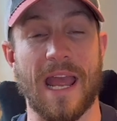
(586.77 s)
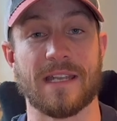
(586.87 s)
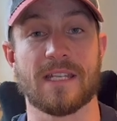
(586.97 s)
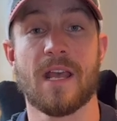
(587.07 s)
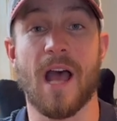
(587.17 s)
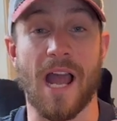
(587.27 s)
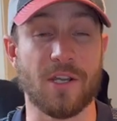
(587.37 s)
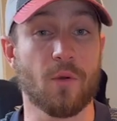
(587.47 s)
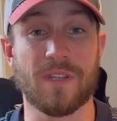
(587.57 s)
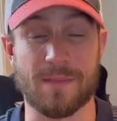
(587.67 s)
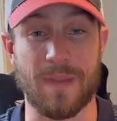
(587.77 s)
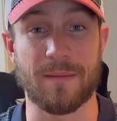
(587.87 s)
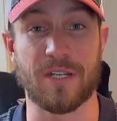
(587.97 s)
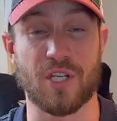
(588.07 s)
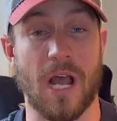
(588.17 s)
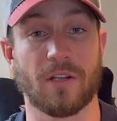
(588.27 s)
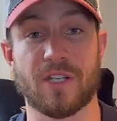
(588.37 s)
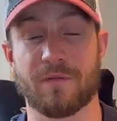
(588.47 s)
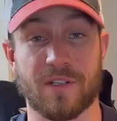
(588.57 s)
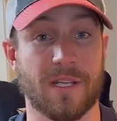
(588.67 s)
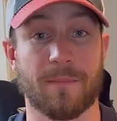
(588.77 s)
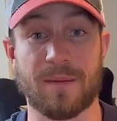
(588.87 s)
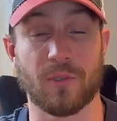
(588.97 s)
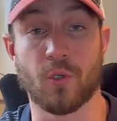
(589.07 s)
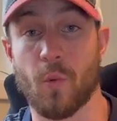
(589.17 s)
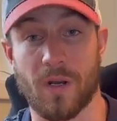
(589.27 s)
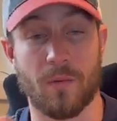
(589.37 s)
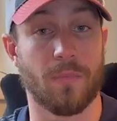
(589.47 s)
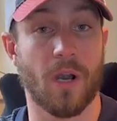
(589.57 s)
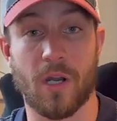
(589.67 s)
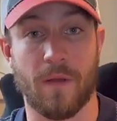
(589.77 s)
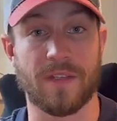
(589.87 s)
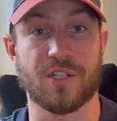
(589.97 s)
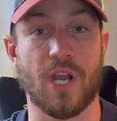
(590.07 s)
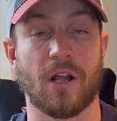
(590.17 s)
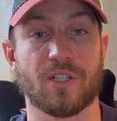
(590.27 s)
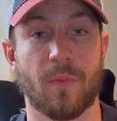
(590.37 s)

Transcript: and I know this may be challenging for some people who want to embark on this challenge,